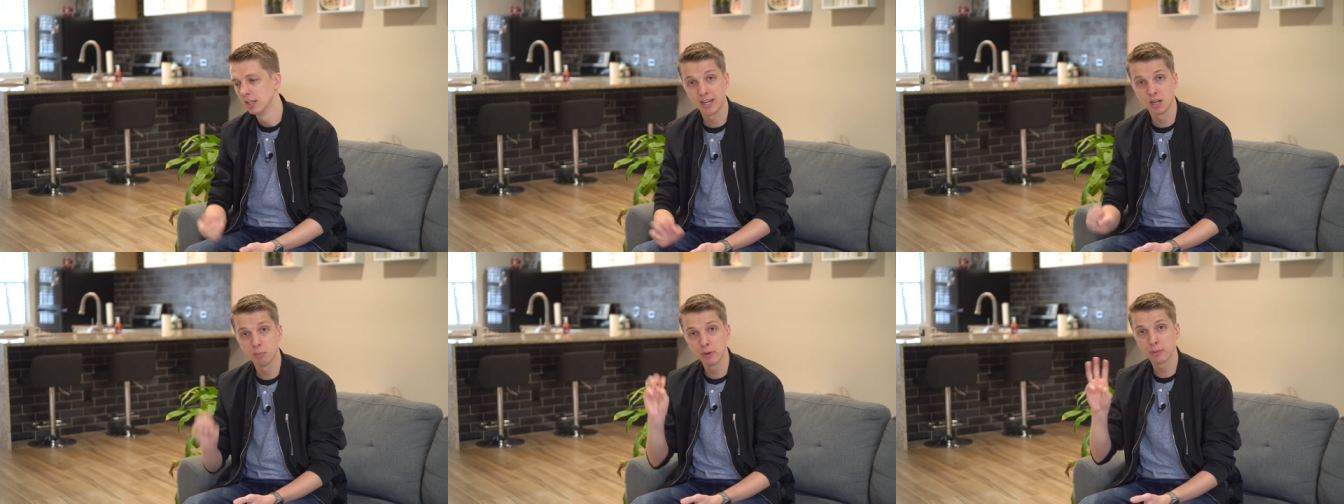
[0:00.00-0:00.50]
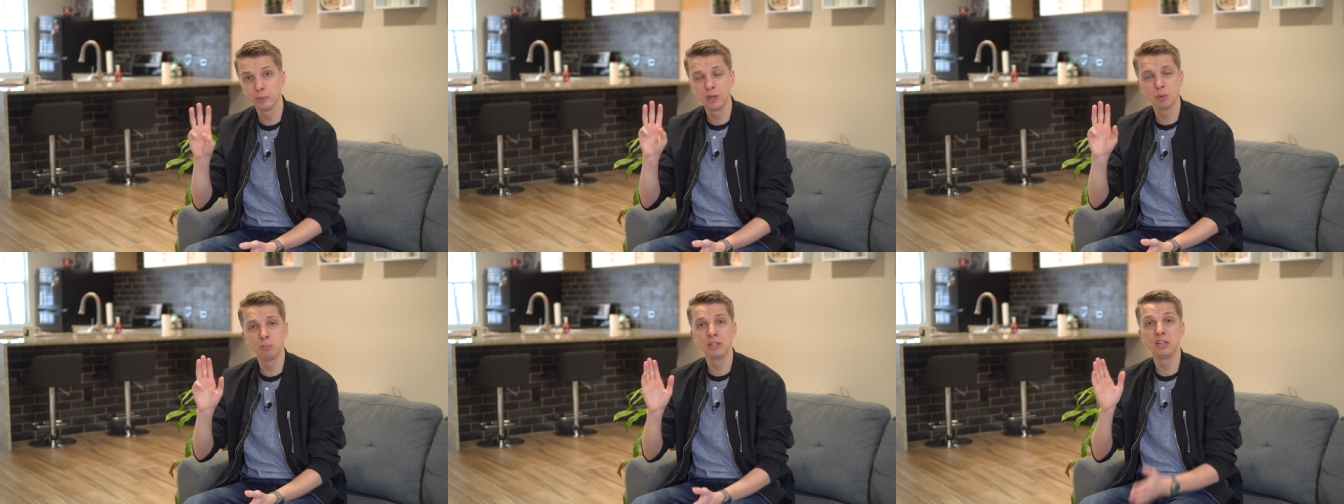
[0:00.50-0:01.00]
And number
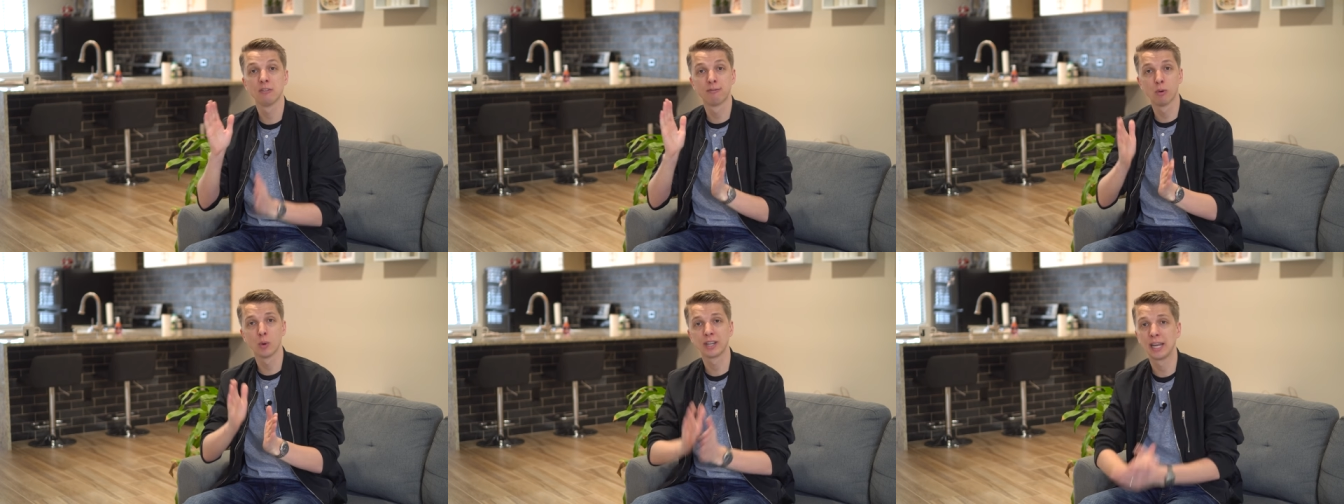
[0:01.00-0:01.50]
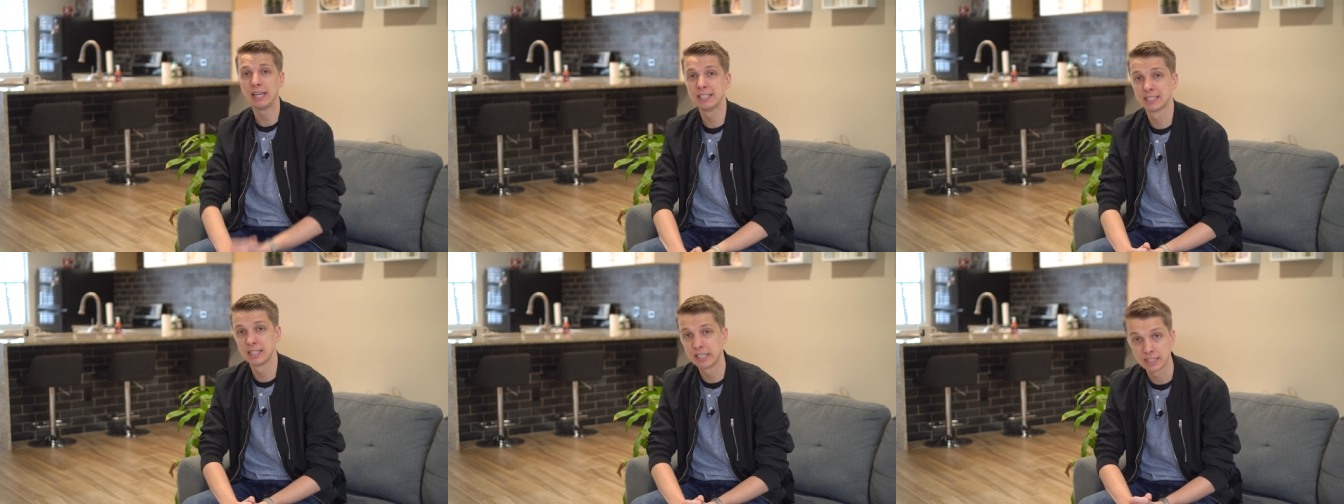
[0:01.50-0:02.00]
three would be 4K
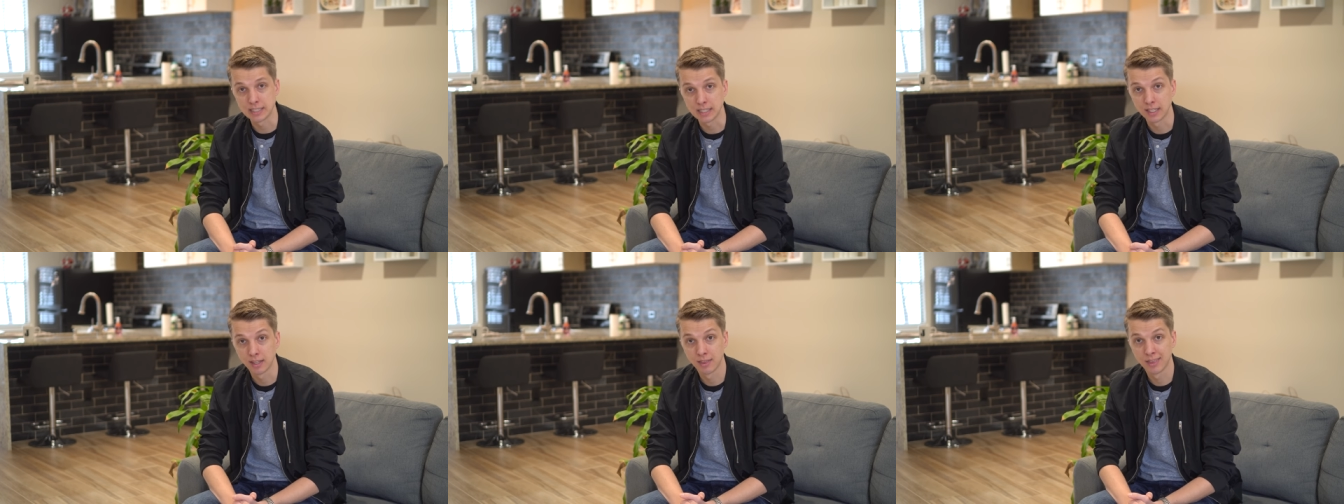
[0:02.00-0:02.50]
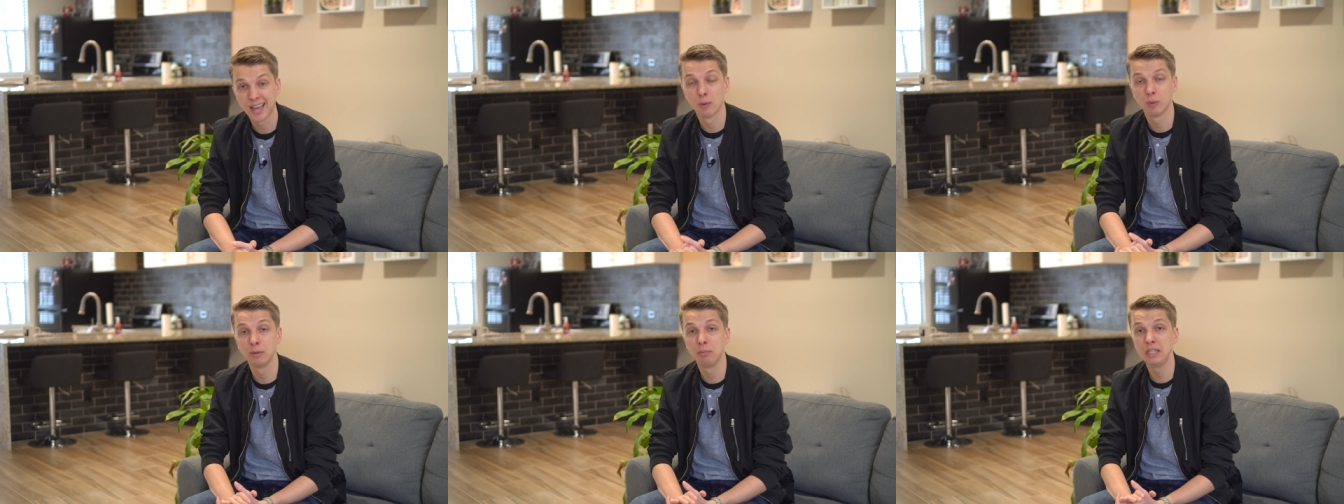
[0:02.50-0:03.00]
60.
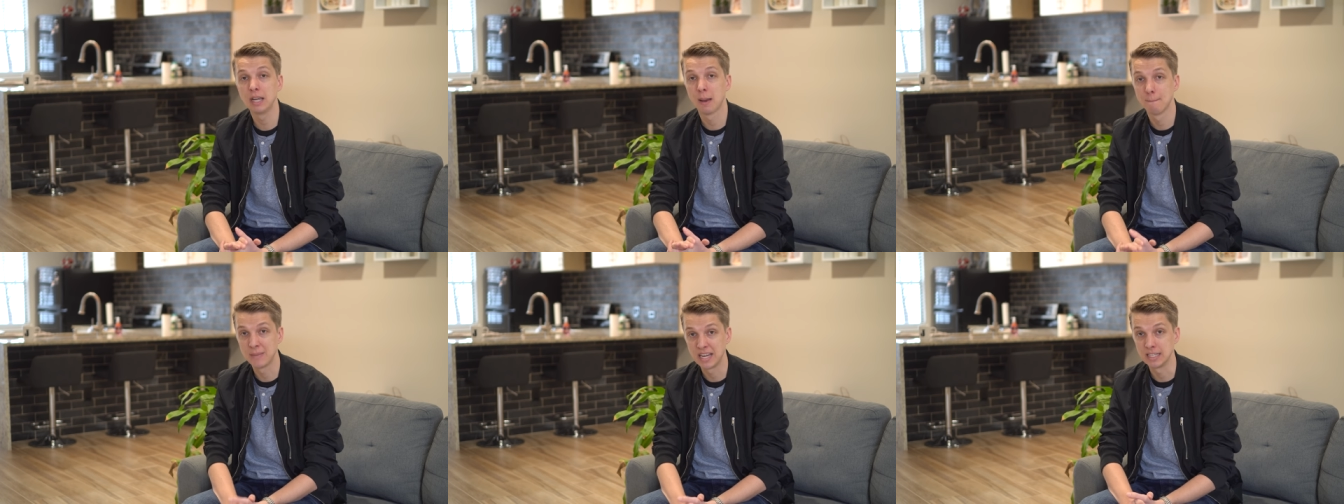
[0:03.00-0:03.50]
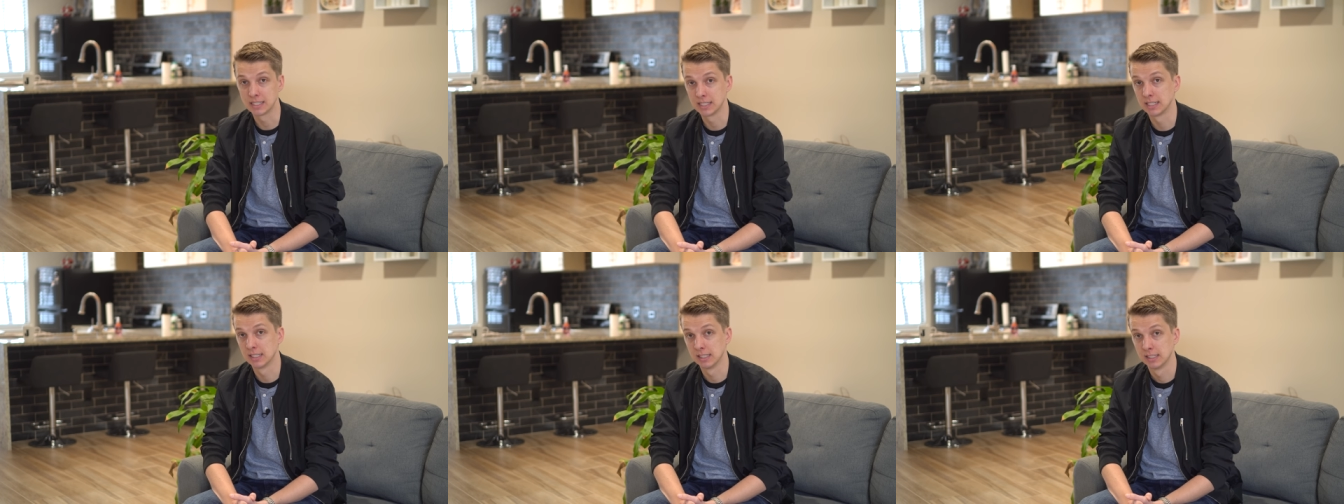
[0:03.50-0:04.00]
That would be amazing.